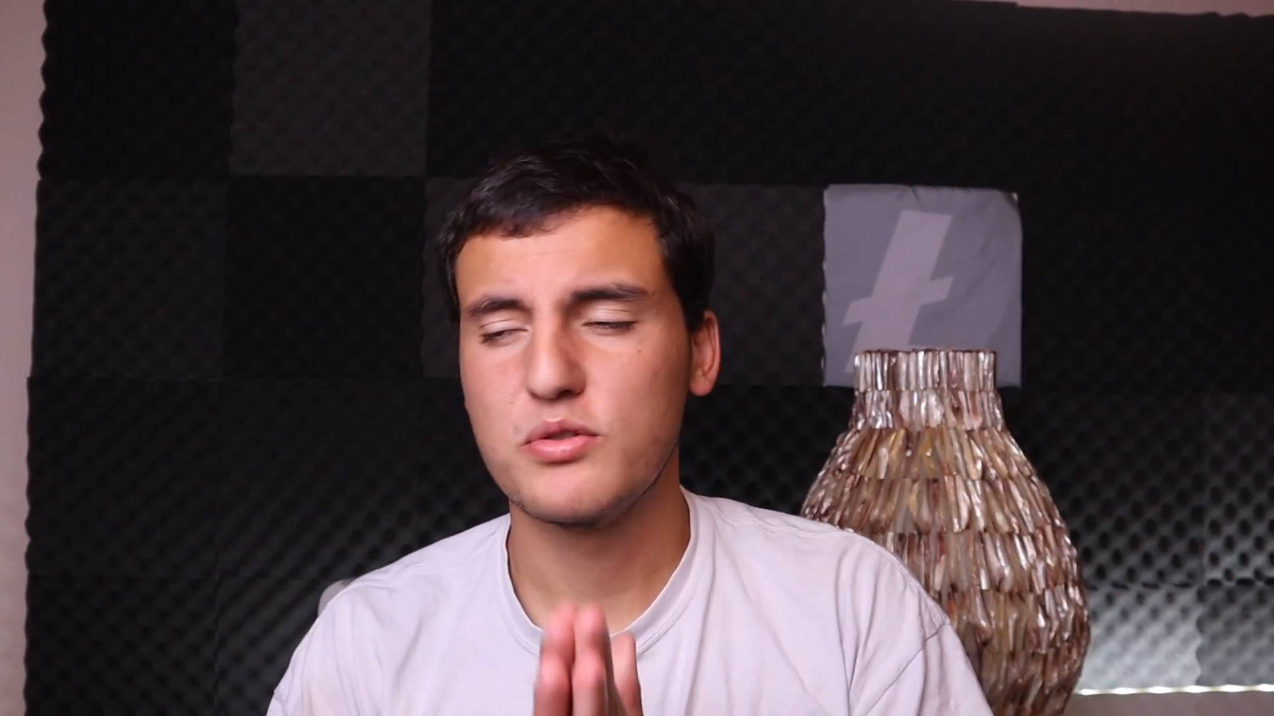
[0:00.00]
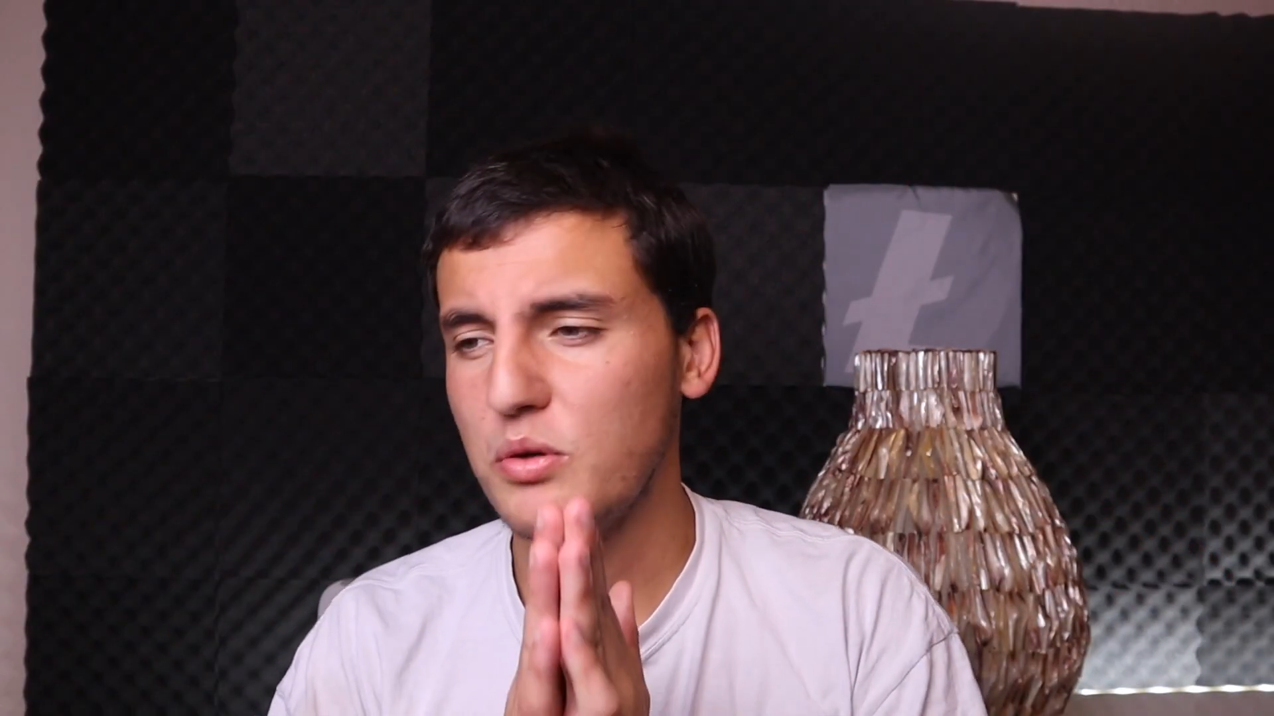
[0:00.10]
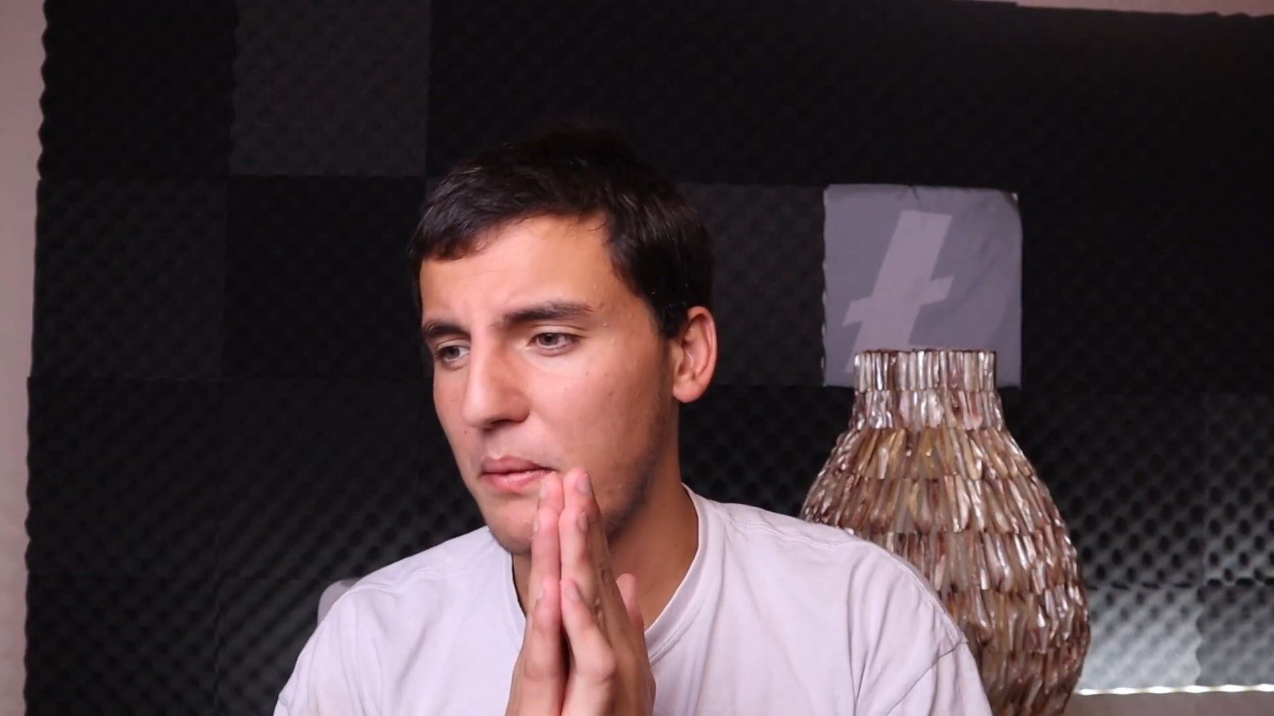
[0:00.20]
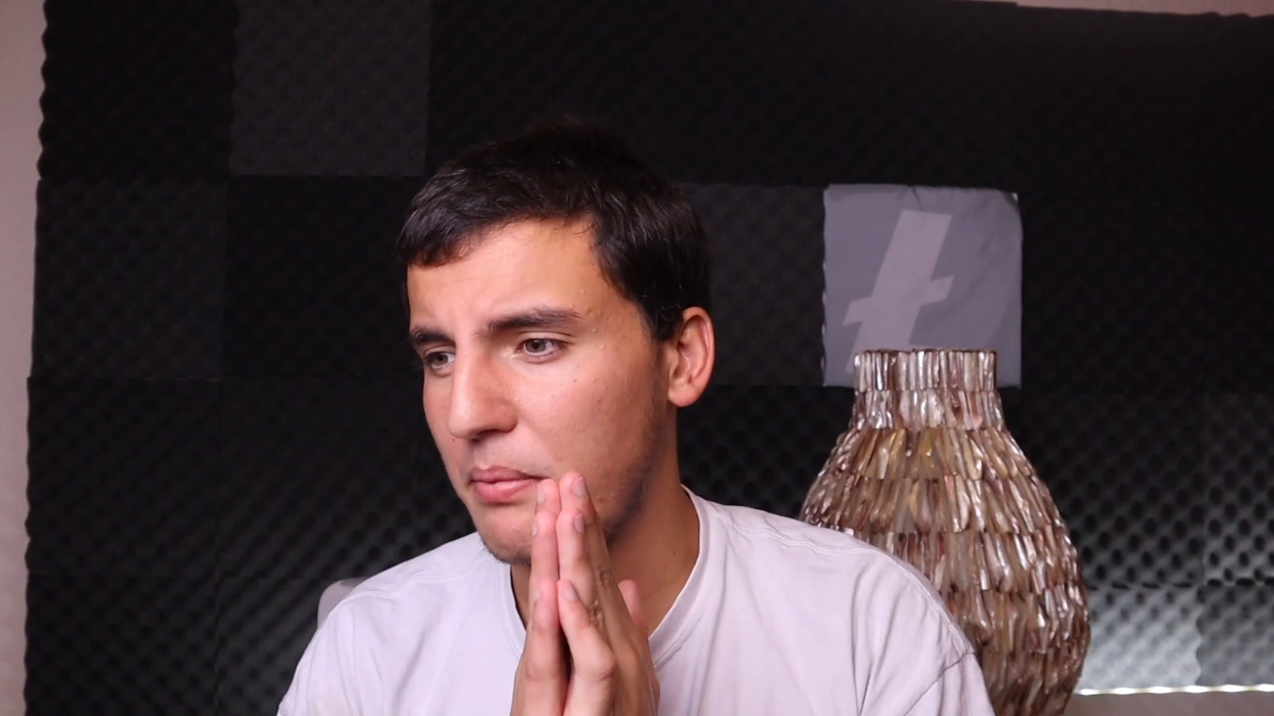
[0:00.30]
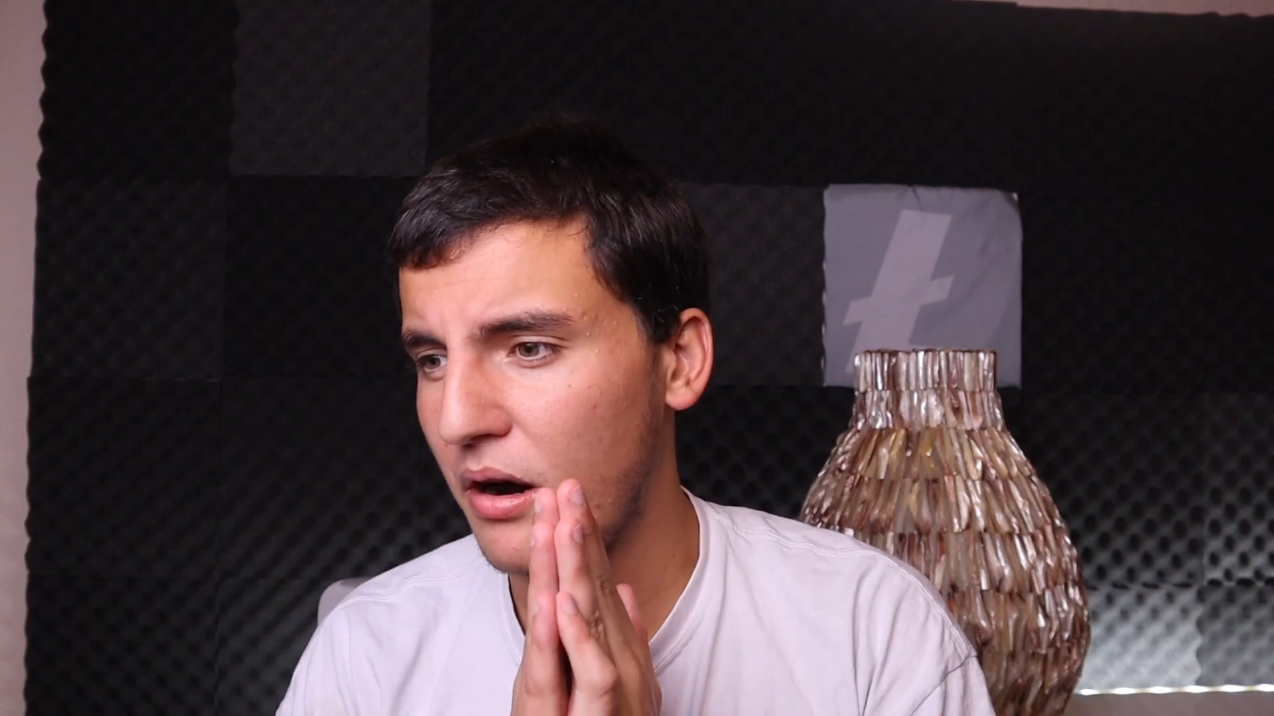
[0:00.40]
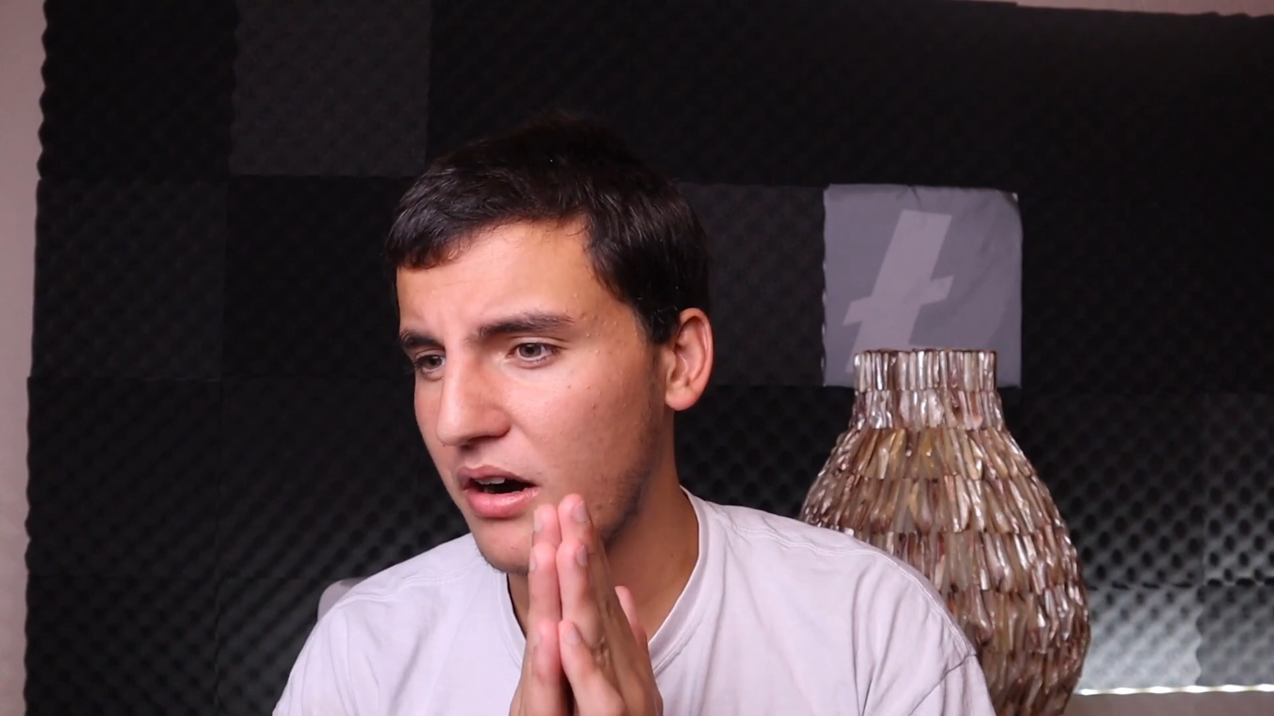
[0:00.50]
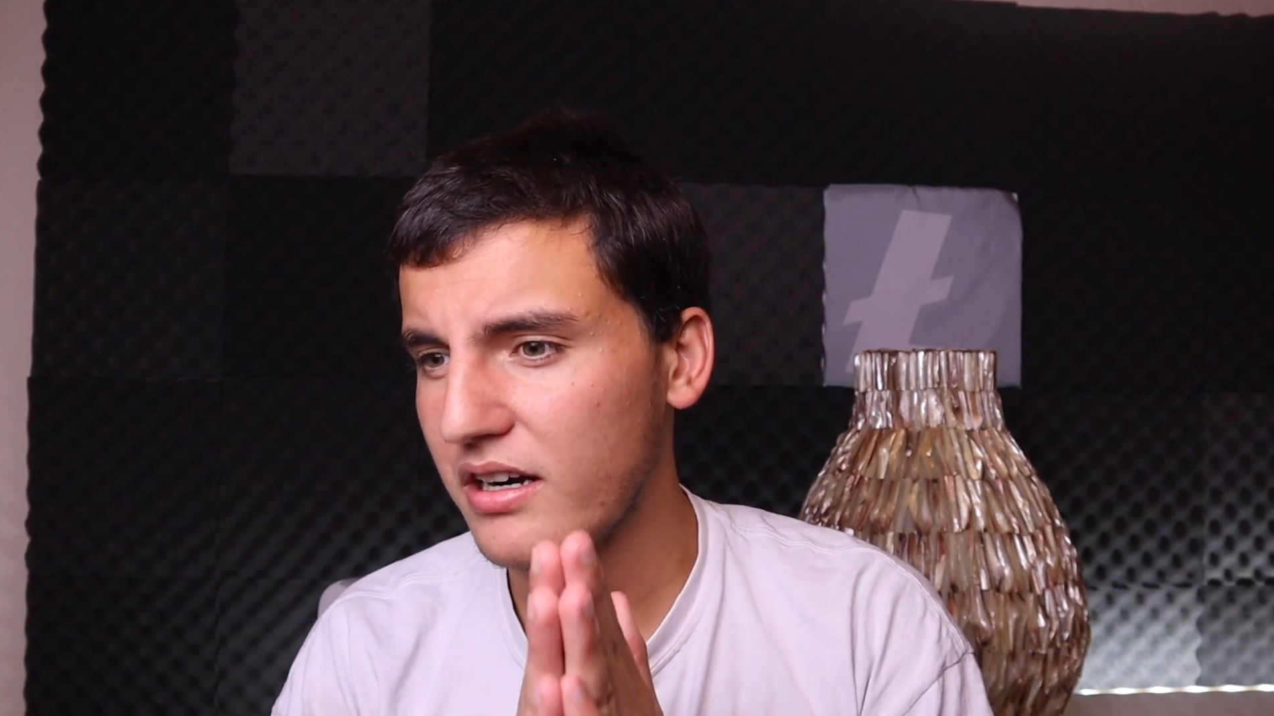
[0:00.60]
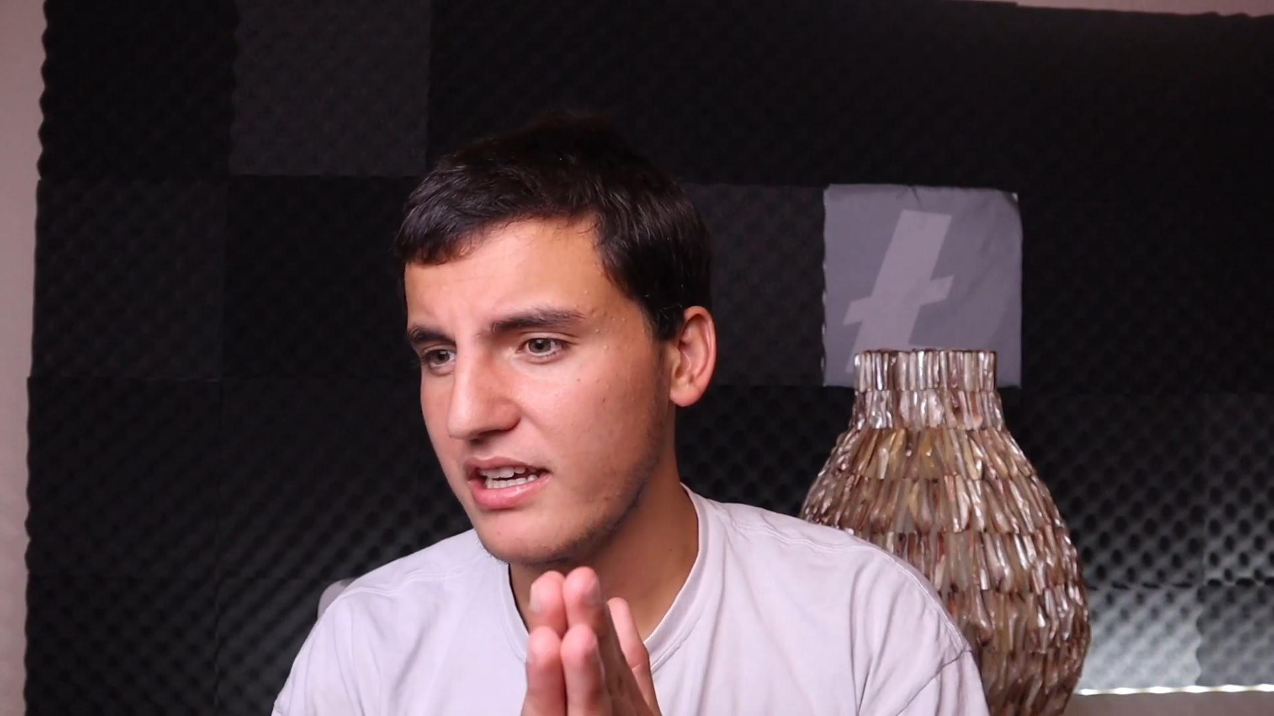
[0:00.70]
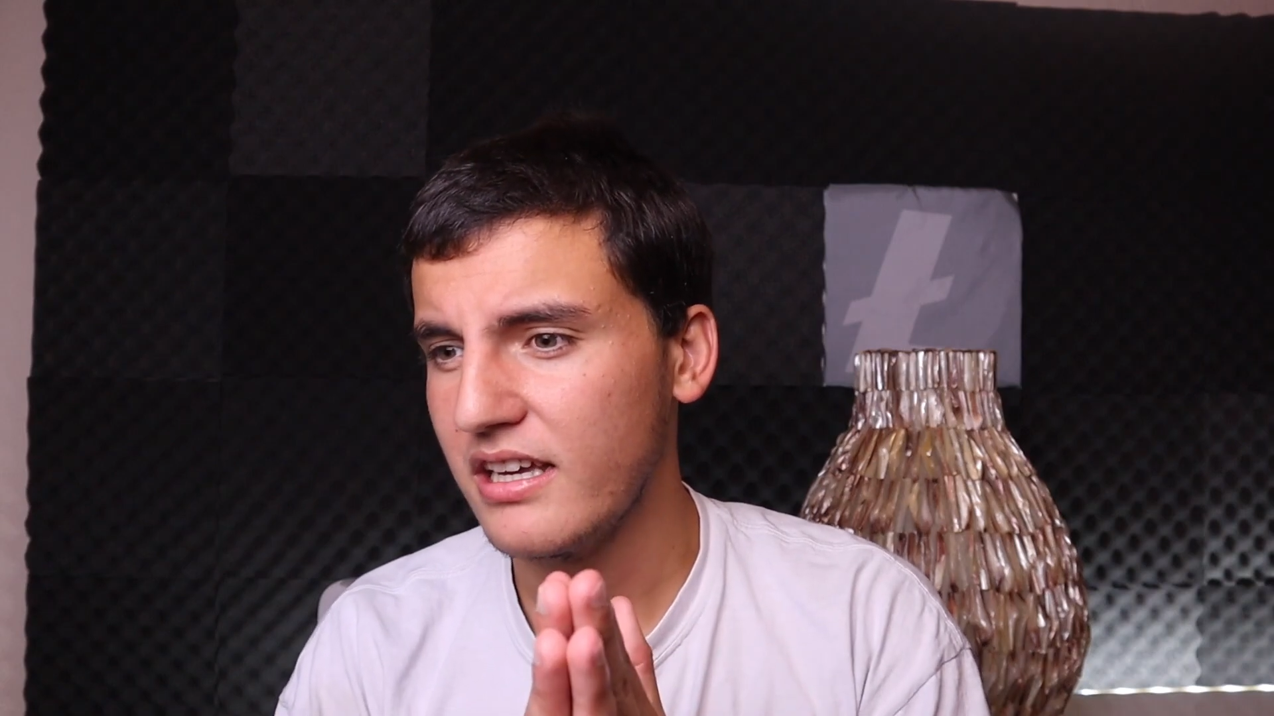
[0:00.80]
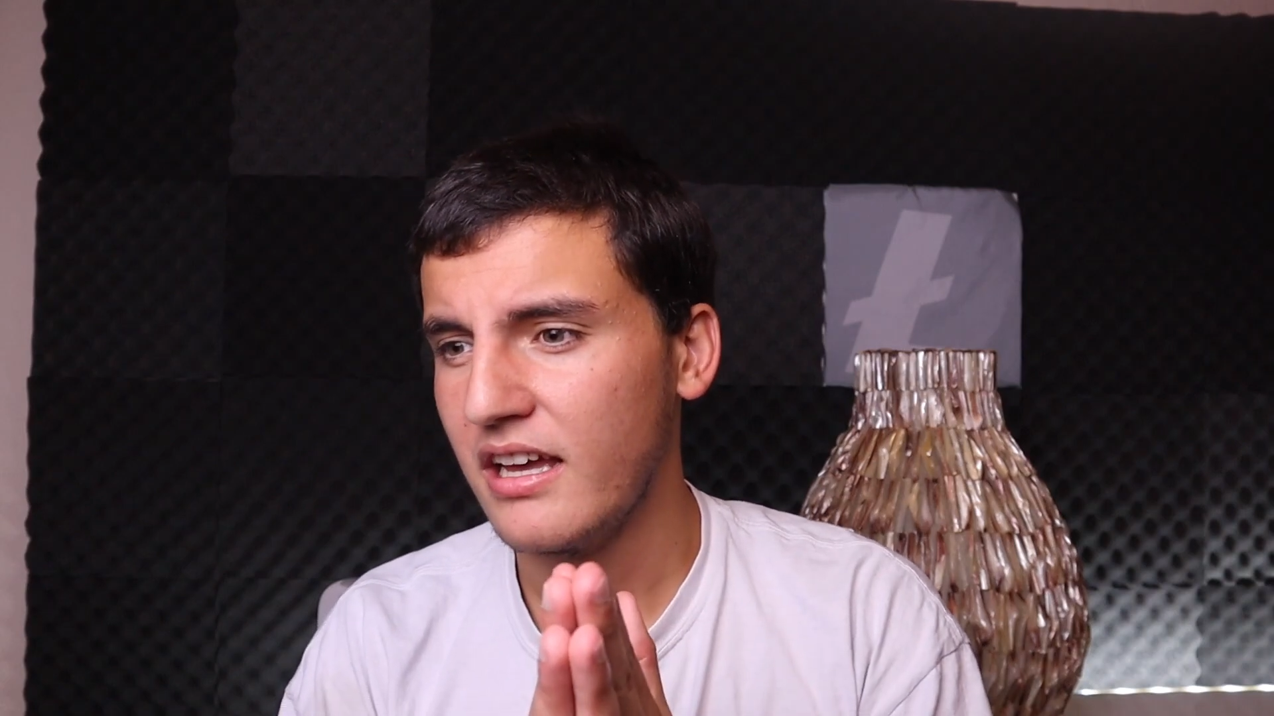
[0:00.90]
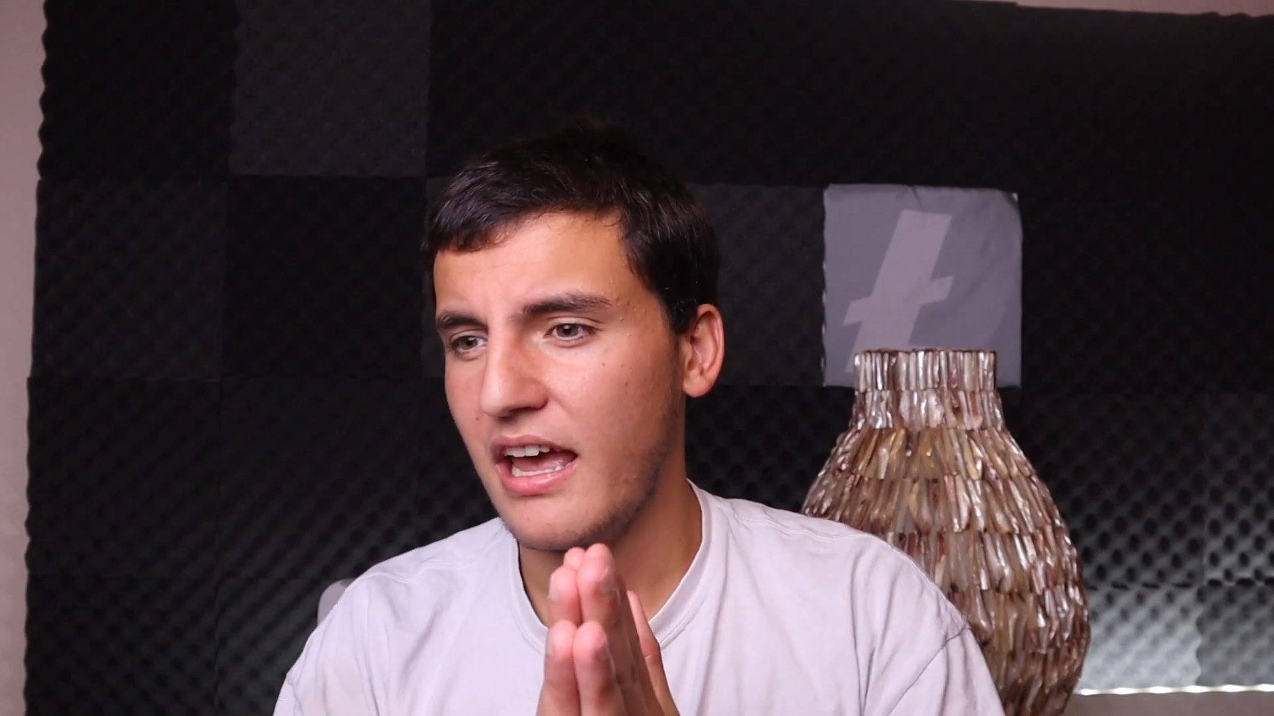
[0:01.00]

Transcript: to a party